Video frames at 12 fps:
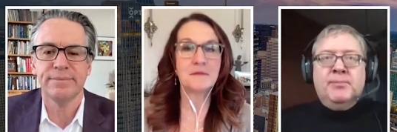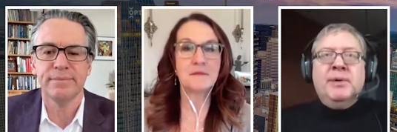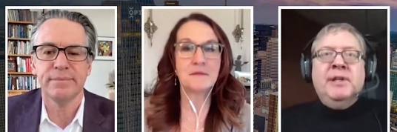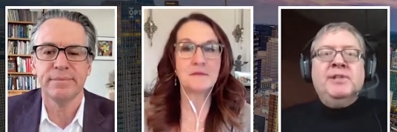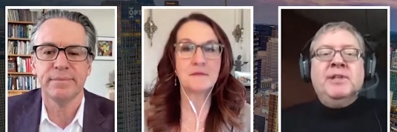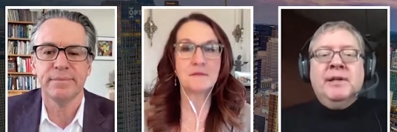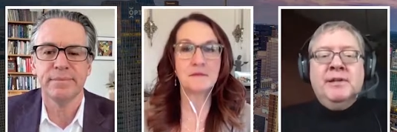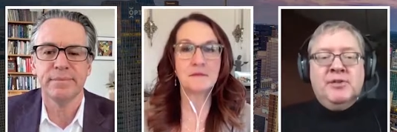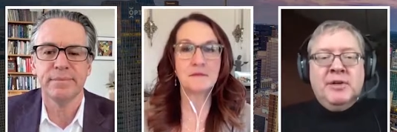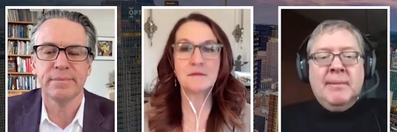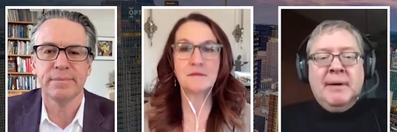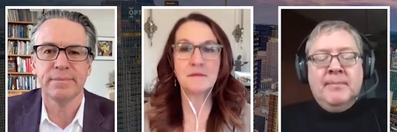Speaker 1: Preaching and
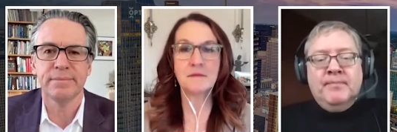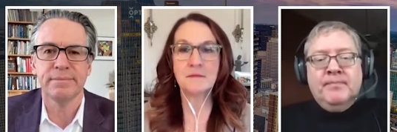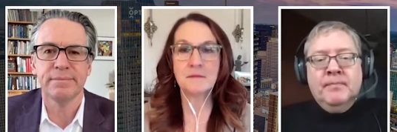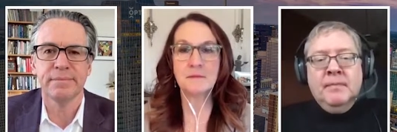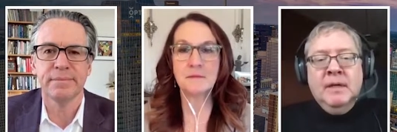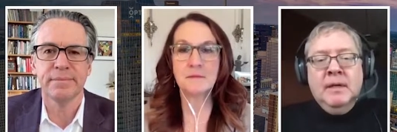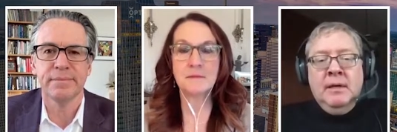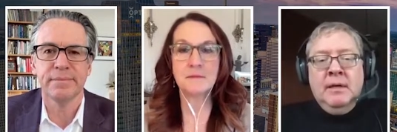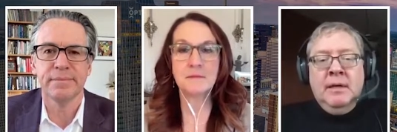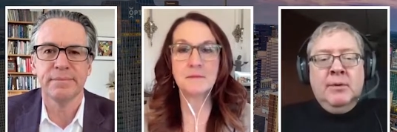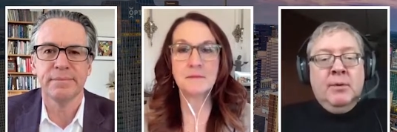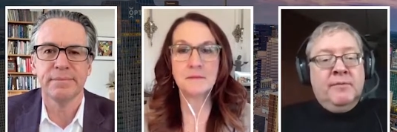Trauma,
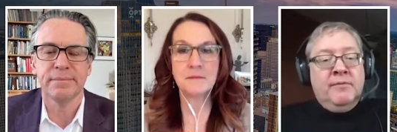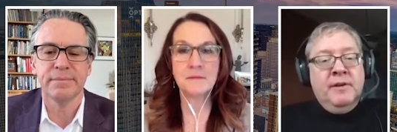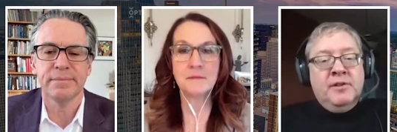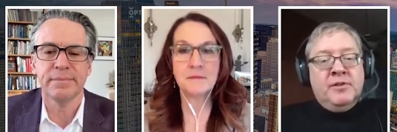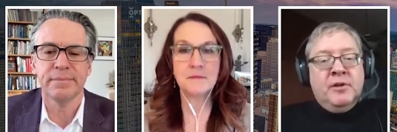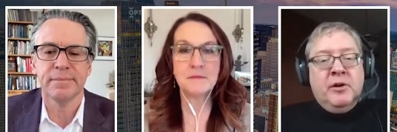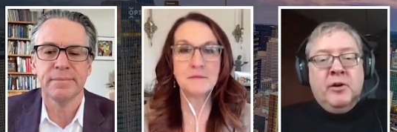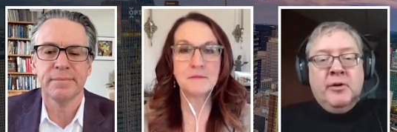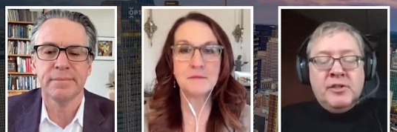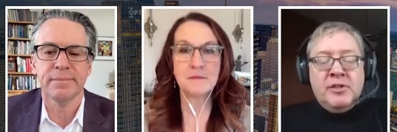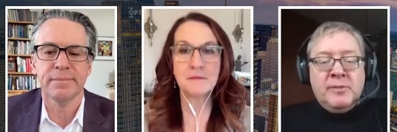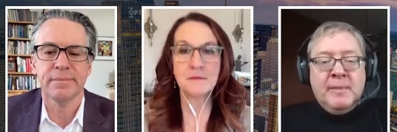and it will feature Otis